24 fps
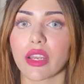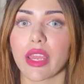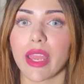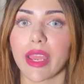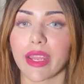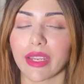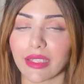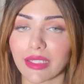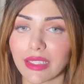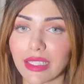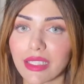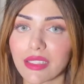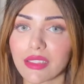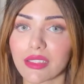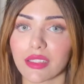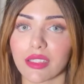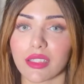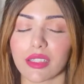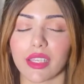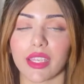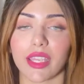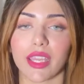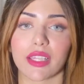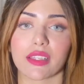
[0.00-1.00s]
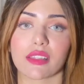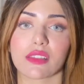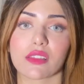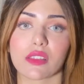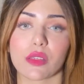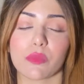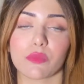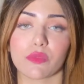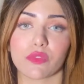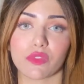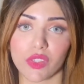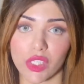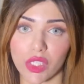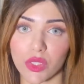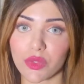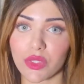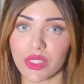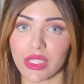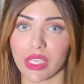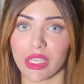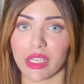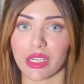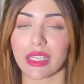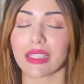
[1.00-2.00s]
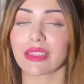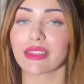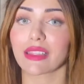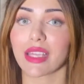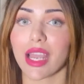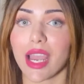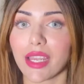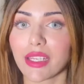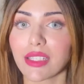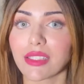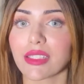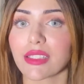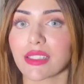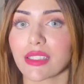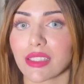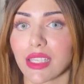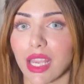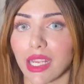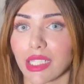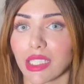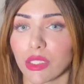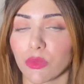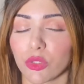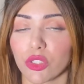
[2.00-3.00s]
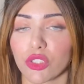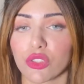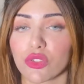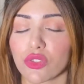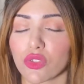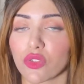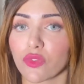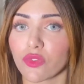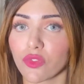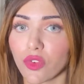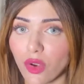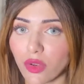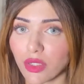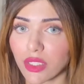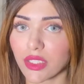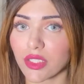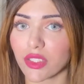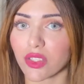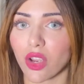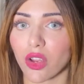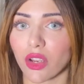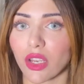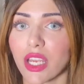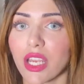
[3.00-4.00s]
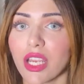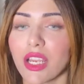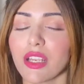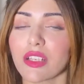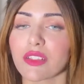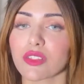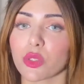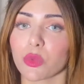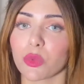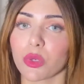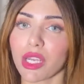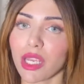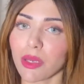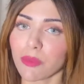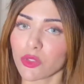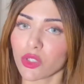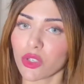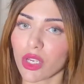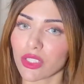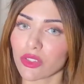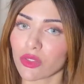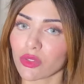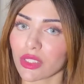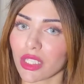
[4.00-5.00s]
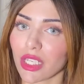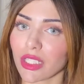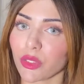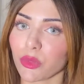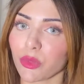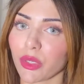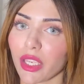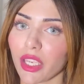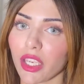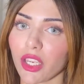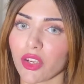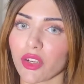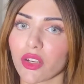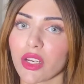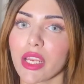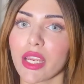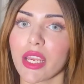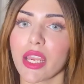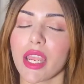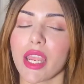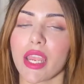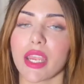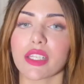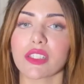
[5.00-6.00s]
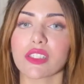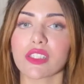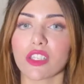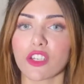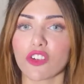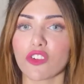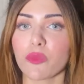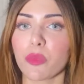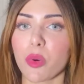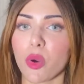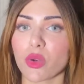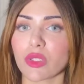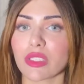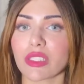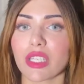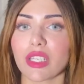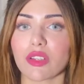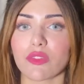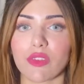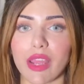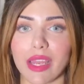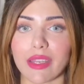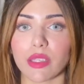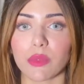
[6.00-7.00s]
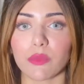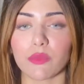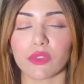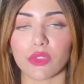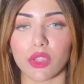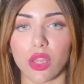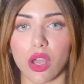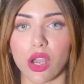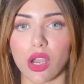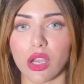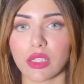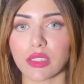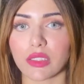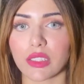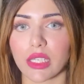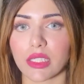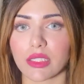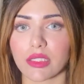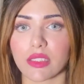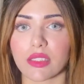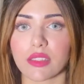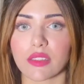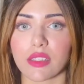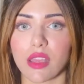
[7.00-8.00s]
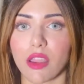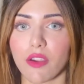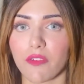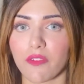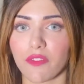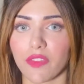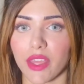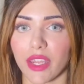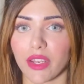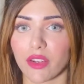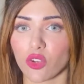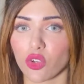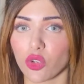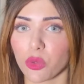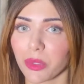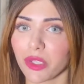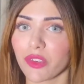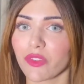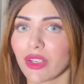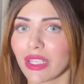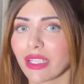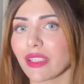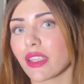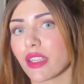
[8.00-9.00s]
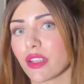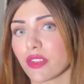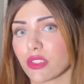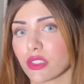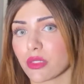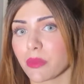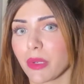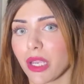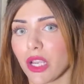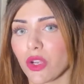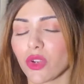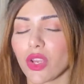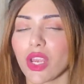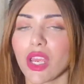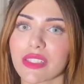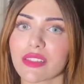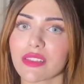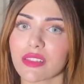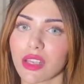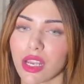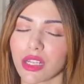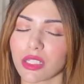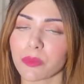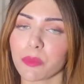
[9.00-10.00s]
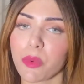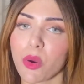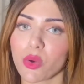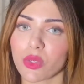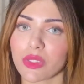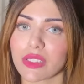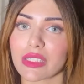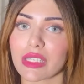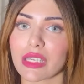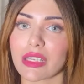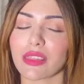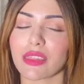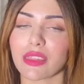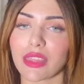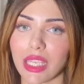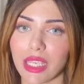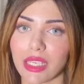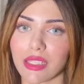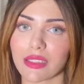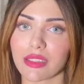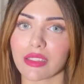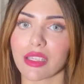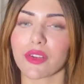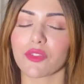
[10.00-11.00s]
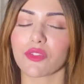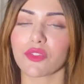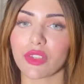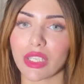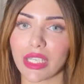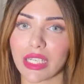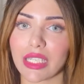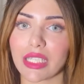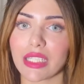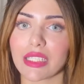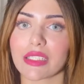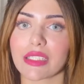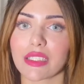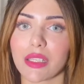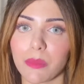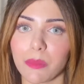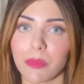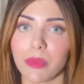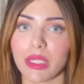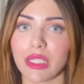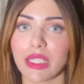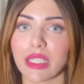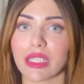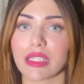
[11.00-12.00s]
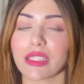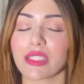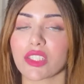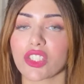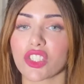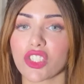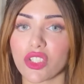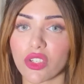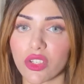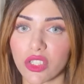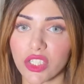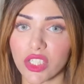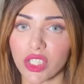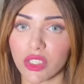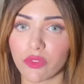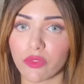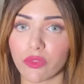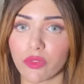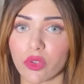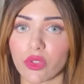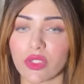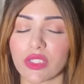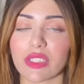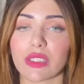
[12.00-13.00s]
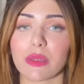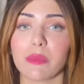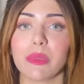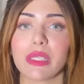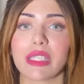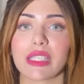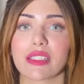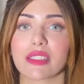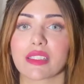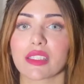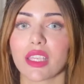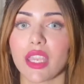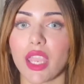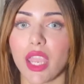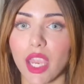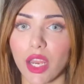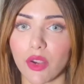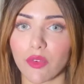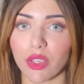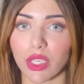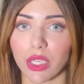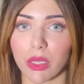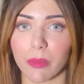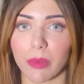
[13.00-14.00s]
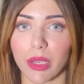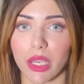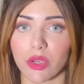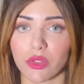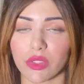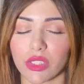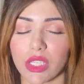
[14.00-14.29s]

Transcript: at least gonna get some views in, and that is exactly what you should focus on. So what I'm trying to tell you here, instead of posting random vlogs and stuff that nobody really cares about, start posting things that really somebody is searching for, somebody is caring about.